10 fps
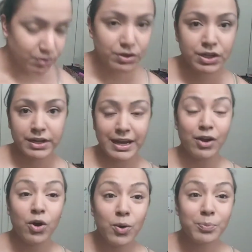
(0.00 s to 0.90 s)
good. I
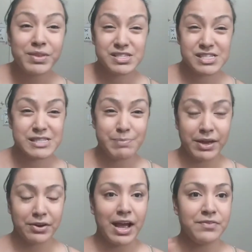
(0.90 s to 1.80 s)
hope this is
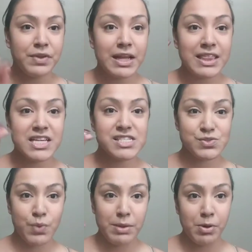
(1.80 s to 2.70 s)
better. I feel like this is
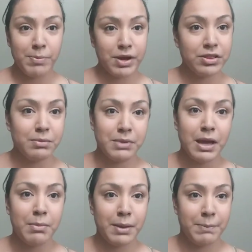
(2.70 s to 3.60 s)
way more better than me
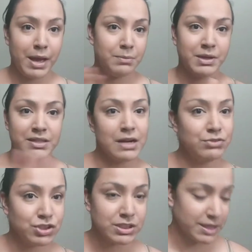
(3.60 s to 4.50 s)
on my bed because that
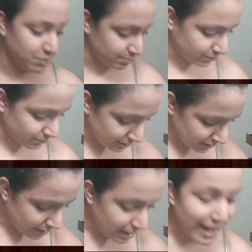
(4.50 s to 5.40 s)
was just terrible.
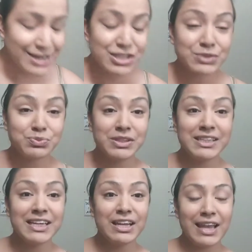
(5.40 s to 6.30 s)
I just really
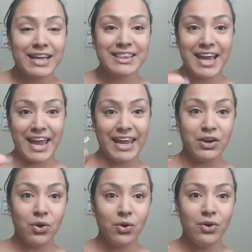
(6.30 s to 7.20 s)
didn't like the
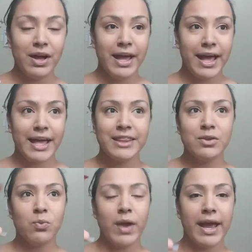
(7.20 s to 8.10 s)
angle and
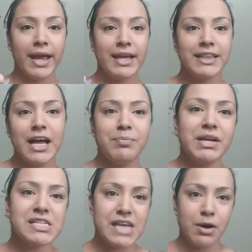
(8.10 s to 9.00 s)
the way not
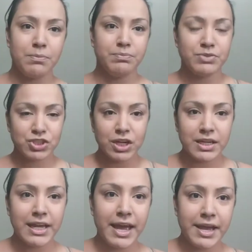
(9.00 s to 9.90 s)
because how
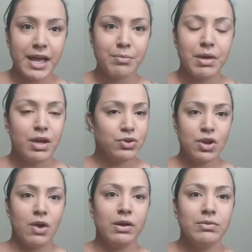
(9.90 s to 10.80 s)
chunky I am.
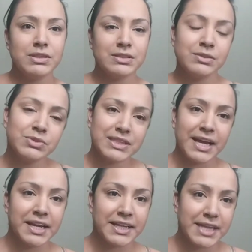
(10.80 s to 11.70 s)
No, it was it was
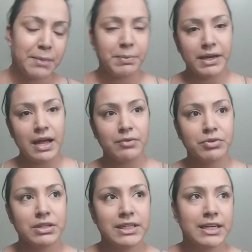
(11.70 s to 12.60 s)
kind of like that, but not
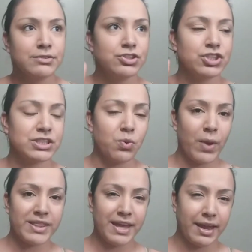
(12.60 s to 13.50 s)
really. It was just the
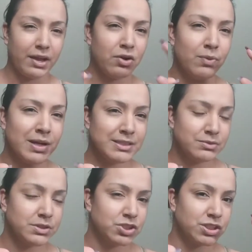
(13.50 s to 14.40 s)
way the angle was. It
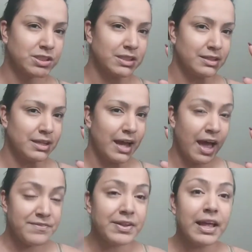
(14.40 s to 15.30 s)
was just
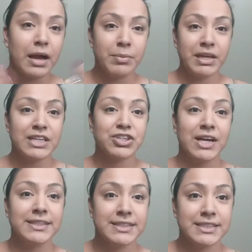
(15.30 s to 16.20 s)
I felt like I'm gonna get you
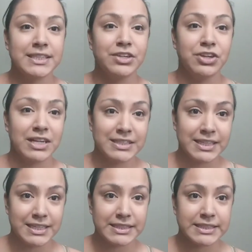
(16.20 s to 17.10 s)
guys dizzy and you guys
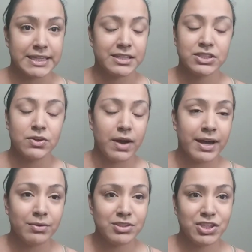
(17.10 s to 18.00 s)
gonna get sick. So I
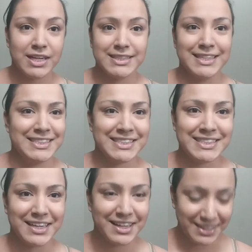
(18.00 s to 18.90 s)
don't want you guys getting
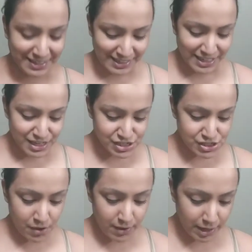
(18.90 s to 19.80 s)
sick.
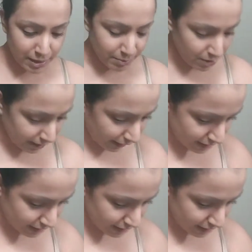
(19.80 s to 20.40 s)
So um okay,